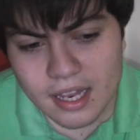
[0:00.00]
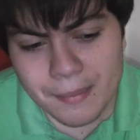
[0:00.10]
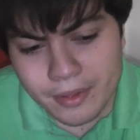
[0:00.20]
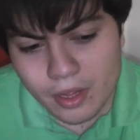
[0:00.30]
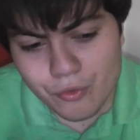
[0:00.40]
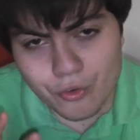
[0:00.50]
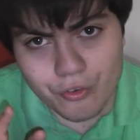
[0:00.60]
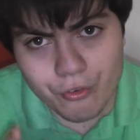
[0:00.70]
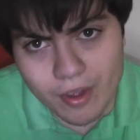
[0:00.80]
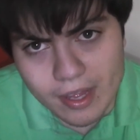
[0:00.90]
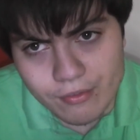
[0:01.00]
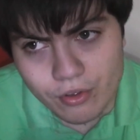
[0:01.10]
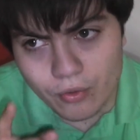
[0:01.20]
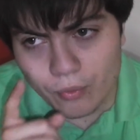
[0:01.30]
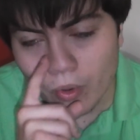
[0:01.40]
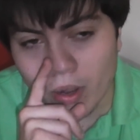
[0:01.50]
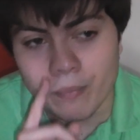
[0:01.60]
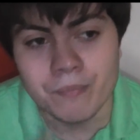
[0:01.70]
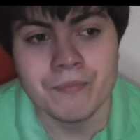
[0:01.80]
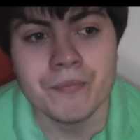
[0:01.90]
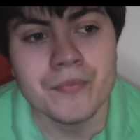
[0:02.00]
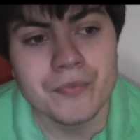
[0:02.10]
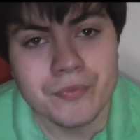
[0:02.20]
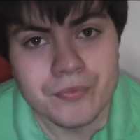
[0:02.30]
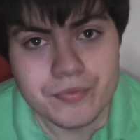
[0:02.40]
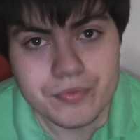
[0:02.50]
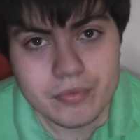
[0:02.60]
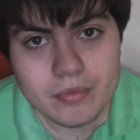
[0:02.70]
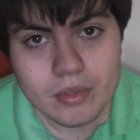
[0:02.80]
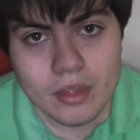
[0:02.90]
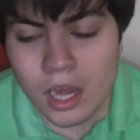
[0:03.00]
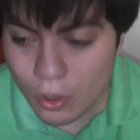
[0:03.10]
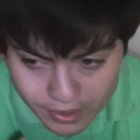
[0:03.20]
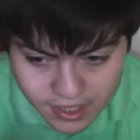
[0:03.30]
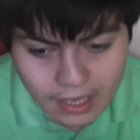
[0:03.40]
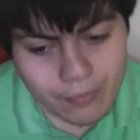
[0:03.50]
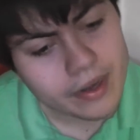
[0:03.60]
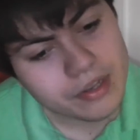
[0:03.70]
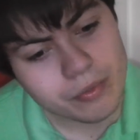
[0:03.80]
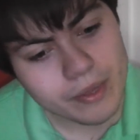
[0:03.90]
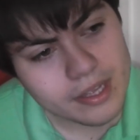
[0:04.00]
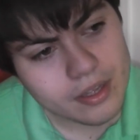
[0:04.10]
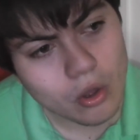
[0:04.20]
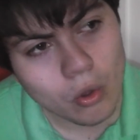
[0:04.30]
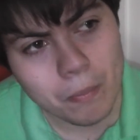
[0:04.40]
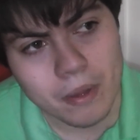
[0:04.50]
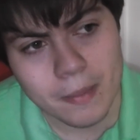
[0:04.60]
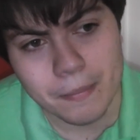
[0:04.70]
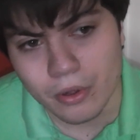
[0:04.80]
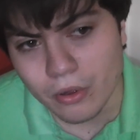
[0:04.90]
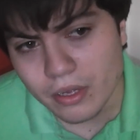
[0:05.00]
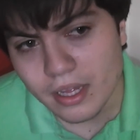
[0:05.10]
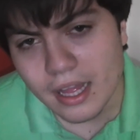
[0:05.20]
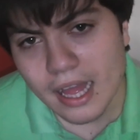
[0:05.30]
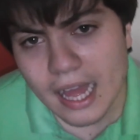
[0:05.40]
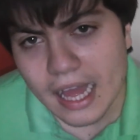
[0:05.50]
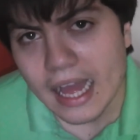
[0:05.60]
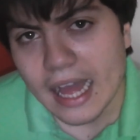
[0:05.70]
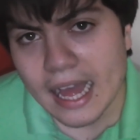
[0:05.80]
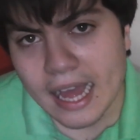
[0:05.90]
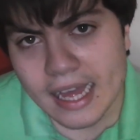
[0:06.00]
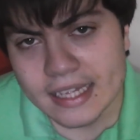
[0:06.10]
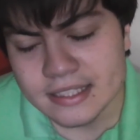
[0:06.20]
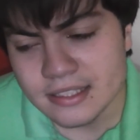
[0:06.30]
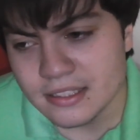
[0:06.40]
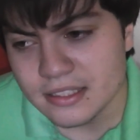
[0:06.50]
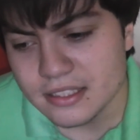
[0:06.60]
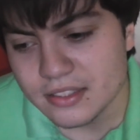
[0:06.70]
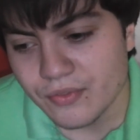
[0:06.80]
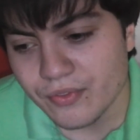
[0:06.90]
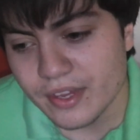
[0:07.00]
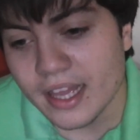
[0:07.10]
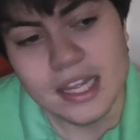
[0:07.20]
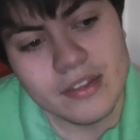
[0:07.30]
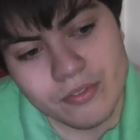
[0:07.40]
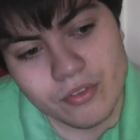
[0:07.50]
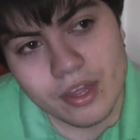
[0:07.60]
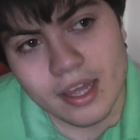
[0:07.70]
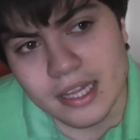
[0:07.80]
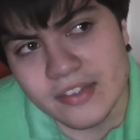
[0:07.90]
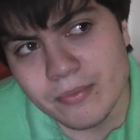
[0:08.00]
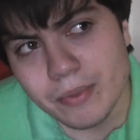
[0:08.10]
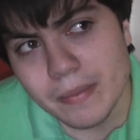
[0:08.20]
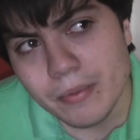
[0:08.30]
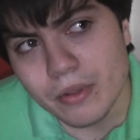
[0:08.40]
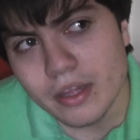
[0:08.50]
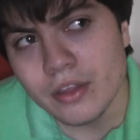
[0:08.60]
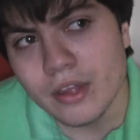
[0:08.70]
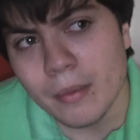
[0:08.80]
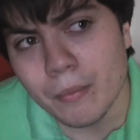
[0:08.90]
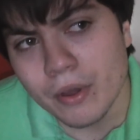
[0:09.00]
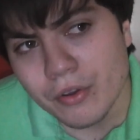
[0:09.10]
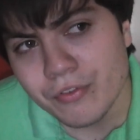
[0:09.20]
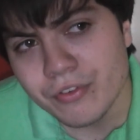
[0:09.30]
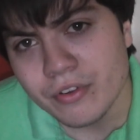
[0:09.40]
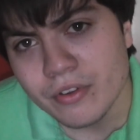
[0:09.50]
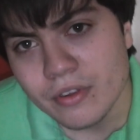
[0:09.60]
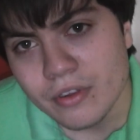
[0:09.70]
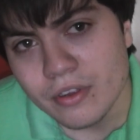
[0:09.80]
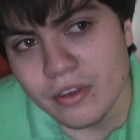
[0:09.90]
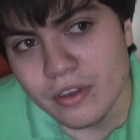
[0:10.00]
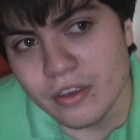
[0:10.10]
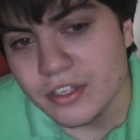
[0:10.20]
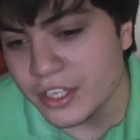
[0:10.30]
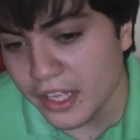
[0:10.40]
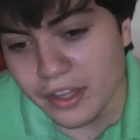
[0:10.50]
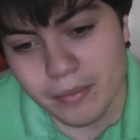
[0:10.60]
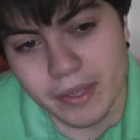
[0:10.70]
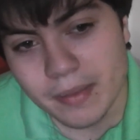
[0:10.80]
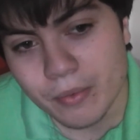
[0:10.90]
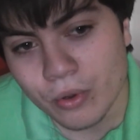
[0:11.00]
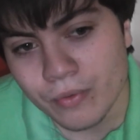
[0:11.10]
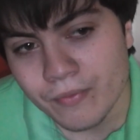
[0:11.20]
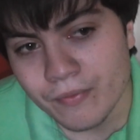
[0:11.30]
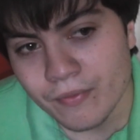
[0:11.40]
Let me know your favourite one. I'll read it out next week on my blog, and even people like you and Wilf, Jake, and many more.